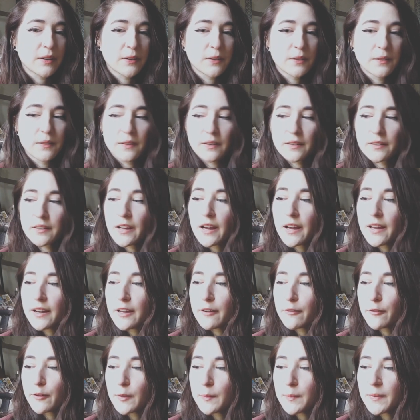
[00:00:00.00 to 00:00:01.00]
you know,
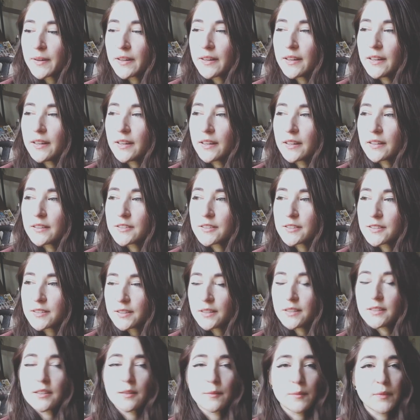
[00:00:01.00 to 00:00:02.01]
not everybody
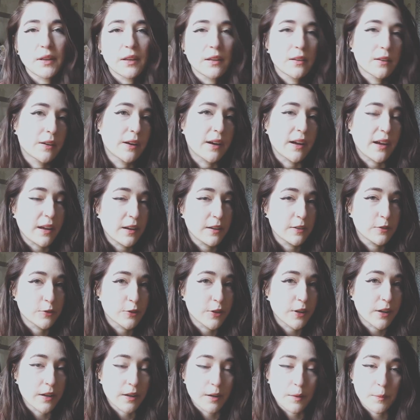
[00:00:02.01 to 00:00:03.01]
can just see something in their
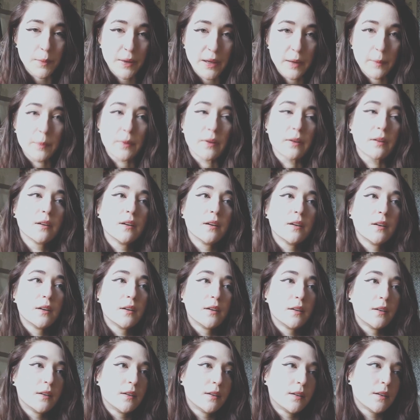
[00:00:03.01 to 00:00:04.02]
head and draw it on
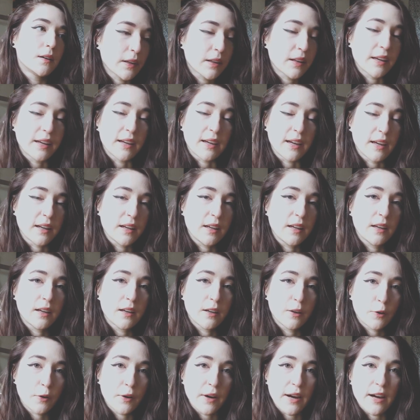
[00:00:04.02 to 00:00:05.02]
paper. Like
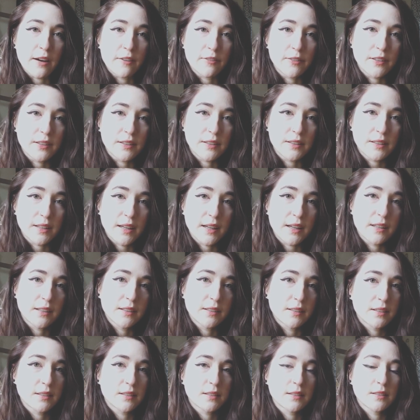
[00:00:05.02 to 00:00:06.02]
any craft, it
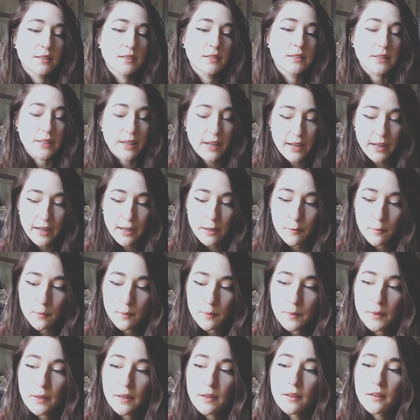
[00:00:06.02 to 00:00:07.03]
takes
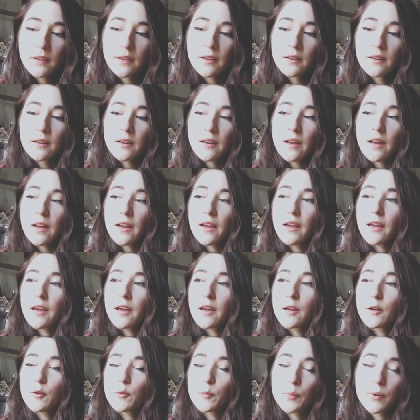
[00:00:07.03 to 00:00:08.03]
time
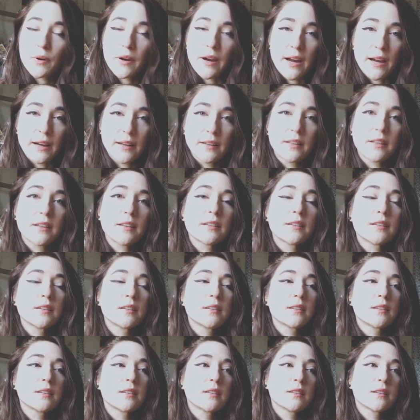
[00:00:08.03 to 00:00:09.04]
and
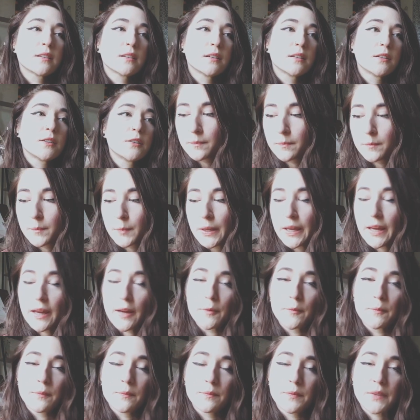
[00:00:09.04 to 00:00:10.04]
practice.
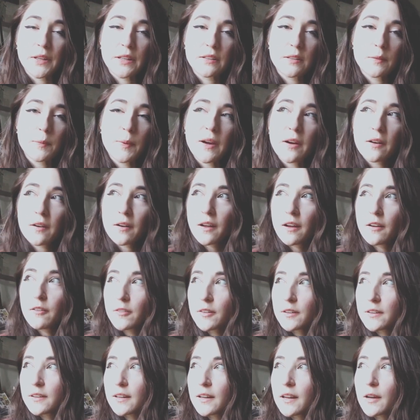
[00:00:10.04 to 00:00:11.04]
But yeah, that's
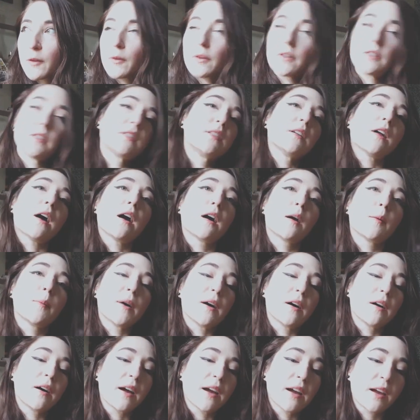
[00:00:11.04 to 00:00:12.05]
about everything I wanted to
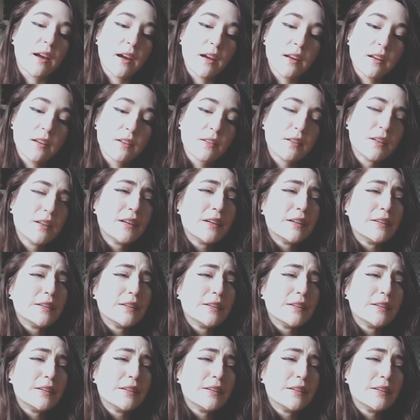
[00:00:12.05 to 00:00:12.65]
talk about.